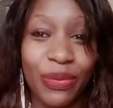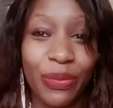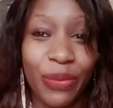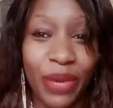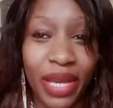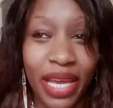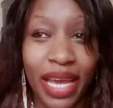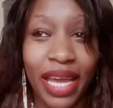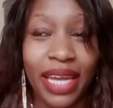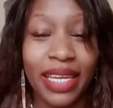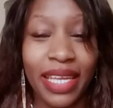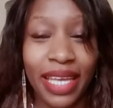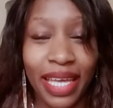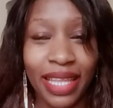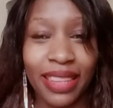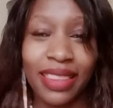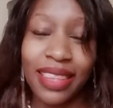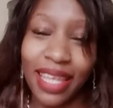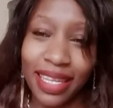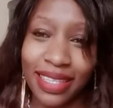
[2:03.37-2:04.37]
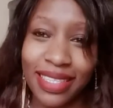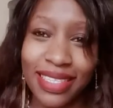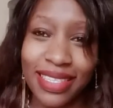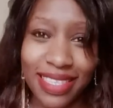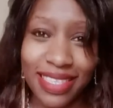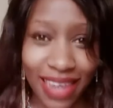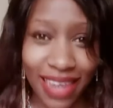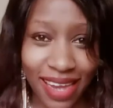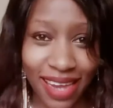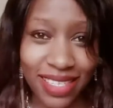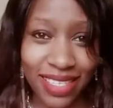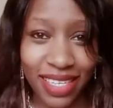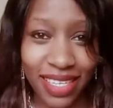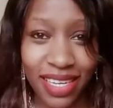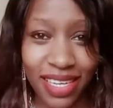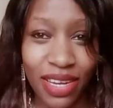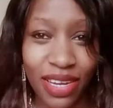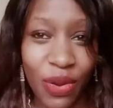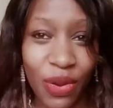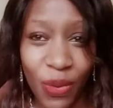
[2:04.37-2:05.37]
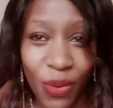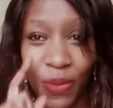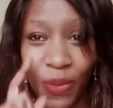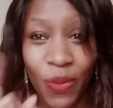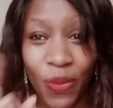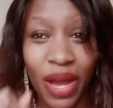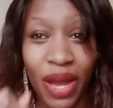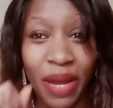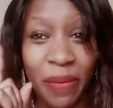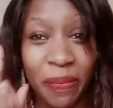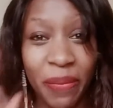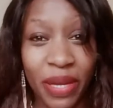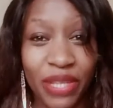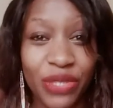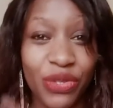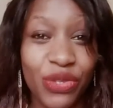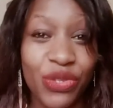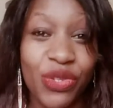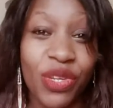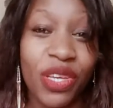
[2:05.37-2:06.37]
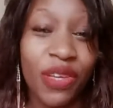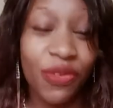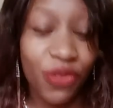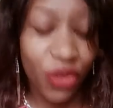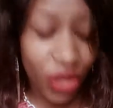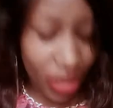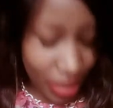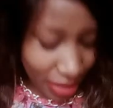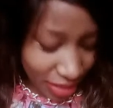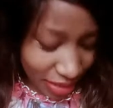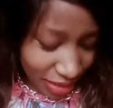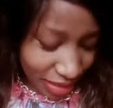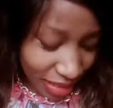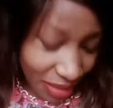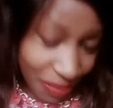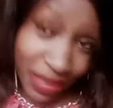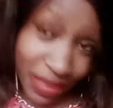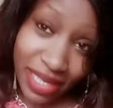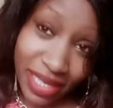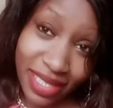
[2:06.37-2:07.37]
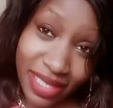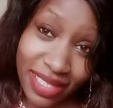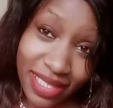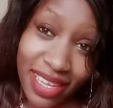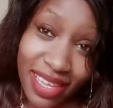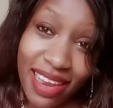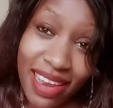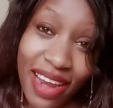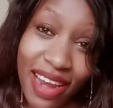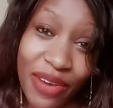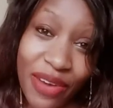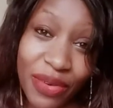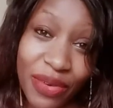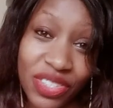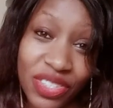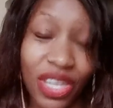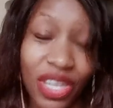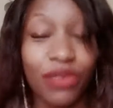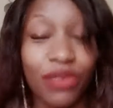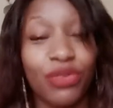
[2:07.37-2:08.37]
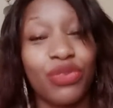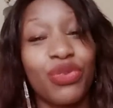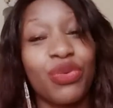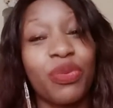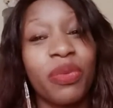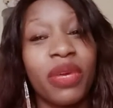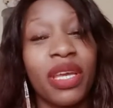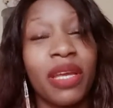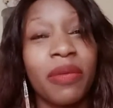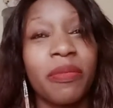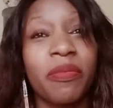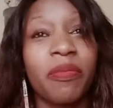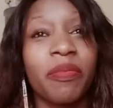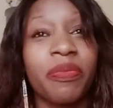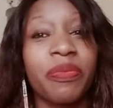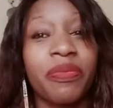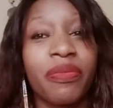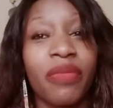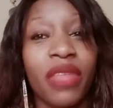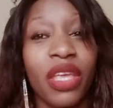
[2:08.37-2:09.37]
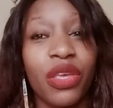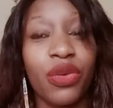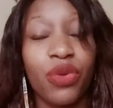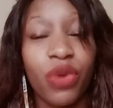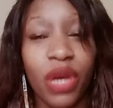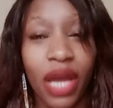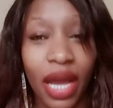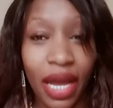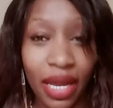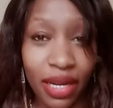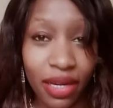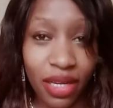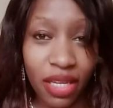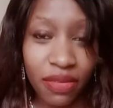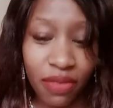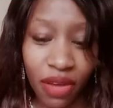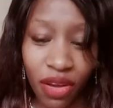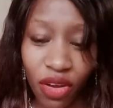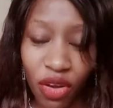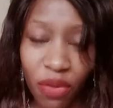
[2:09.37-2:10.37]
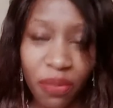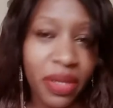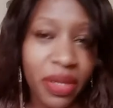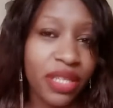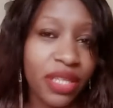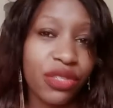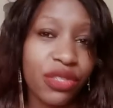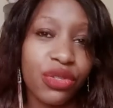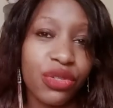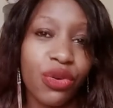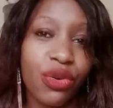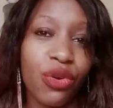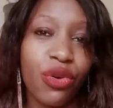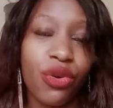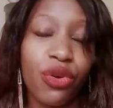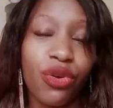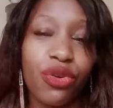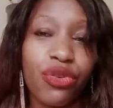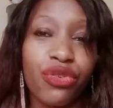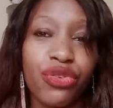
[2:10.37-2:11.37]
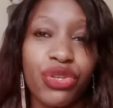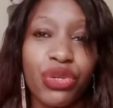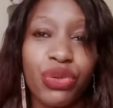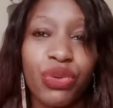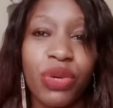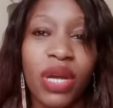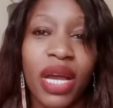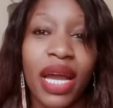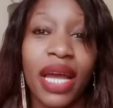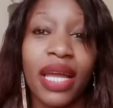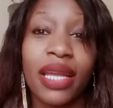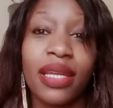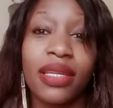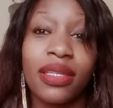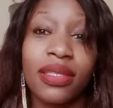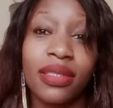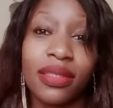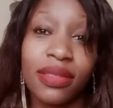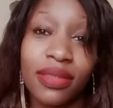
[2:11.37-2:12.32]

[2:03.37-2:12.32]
we can get that started. One person. So if you're interested, please reach out to me. You can leave a comment or you can